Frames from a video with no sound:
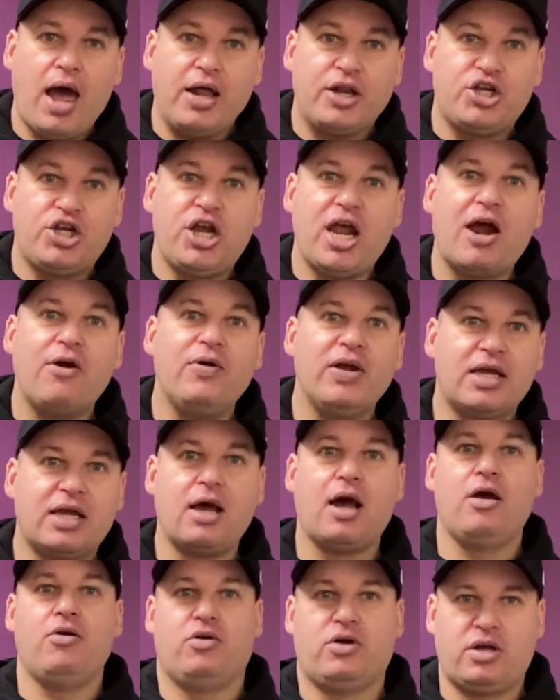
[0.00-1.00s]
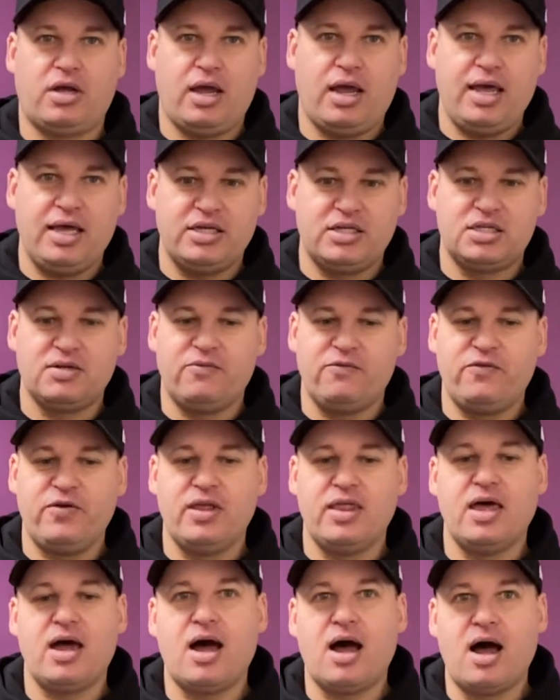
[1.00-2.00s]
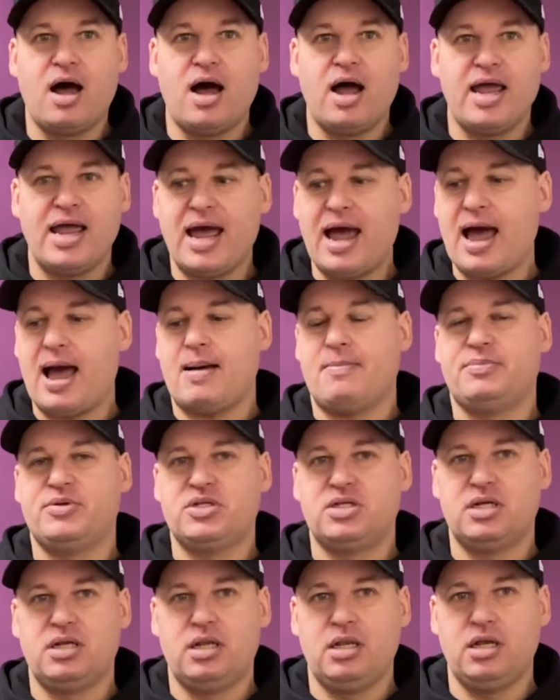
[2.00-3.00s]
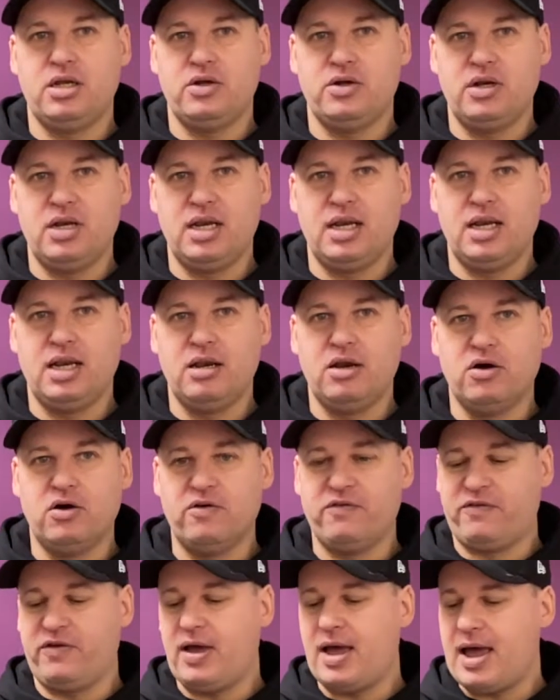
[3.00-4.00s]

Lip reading: cherry coke is something that I absolutely love.